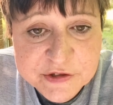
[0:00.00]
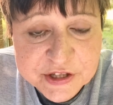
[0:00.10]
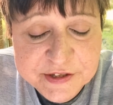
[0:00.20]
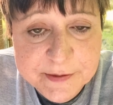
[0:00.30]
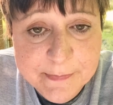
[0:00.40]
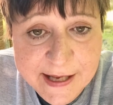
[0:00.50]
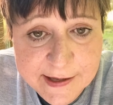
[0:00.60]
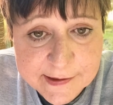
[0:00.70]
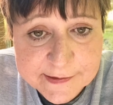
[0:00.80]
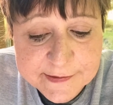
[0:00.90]
in
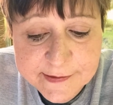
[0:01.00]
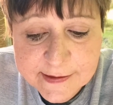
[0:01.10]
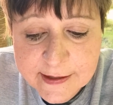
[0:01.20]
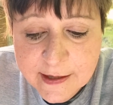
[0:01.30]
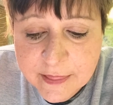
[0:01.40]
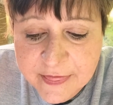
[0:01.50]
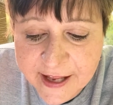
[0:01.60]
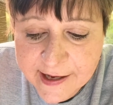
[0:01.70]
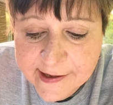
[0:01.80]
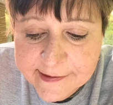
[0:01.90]
demand
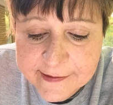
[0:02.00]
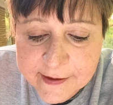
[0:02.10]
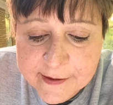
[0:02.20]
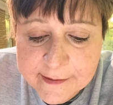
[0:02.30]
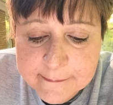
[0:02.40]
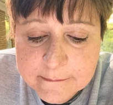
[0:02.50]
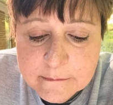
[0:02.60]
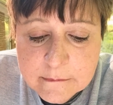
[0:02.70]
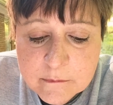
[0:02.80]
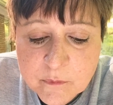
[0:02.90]
that
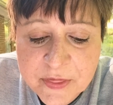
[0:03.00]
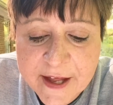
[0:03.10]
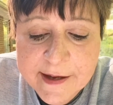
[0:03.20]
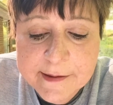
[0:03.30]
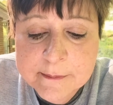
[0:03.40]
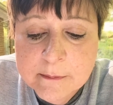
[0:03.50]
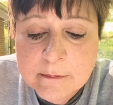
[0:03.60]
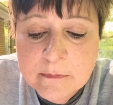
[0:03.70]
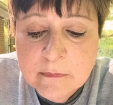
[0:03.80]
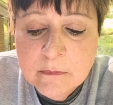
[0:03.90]
they
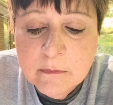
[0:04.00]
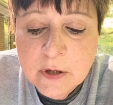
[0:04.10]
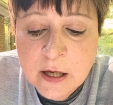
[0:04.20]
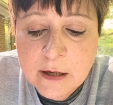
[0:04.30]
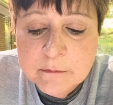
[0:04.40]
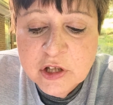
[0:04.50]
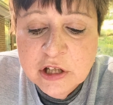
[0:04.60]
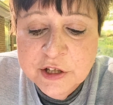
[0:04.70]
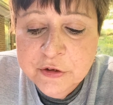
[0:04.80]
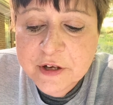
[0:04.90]

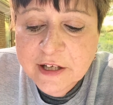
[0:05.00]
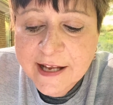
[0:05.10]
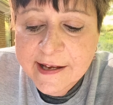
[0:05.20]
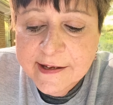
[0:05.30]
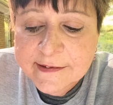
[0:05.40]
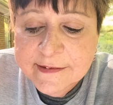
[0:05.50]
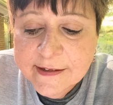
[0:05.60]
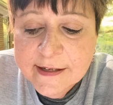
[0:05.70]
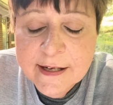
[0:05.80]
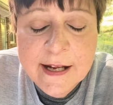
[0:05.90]
clear the land,
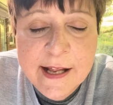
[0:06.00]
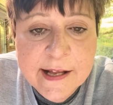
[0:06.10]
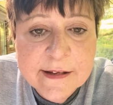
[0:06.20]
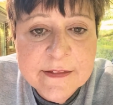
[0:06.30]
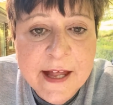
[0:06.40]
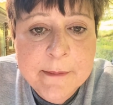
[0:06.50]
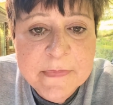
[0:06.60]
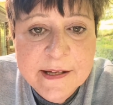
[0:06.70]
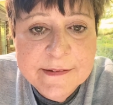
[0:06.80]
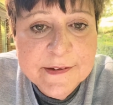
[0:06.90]
and that
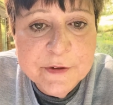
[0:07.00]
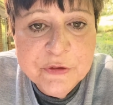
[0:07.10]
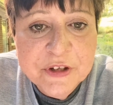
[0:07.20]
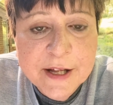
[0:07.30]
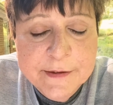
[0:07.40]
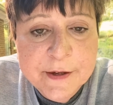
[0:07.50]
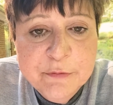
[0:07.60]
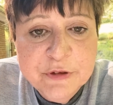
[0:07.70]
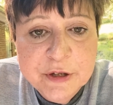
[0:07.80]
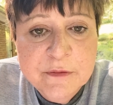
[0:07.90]
means there's not enough
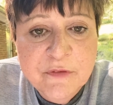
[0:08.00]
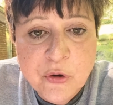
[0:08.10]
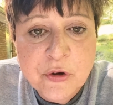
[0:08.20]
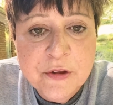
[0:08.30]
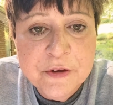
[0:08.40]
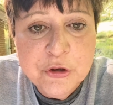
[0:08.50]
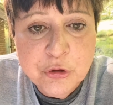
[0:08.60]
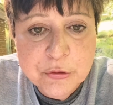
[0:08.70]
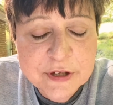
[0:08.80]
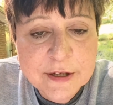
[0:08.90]
food for the
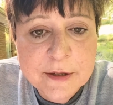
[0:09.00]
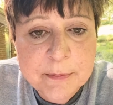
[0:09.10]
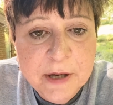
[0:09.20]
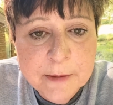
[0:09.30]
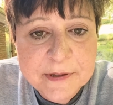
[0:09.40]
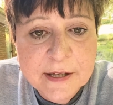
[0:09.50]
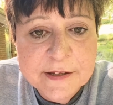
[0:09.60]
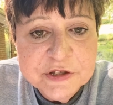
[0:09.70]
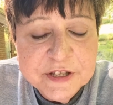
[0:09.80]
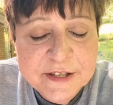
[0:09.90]
gorilla
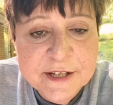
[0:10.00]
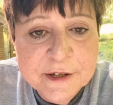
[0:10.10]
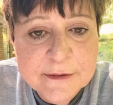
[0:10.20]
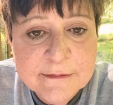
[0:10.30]
population there.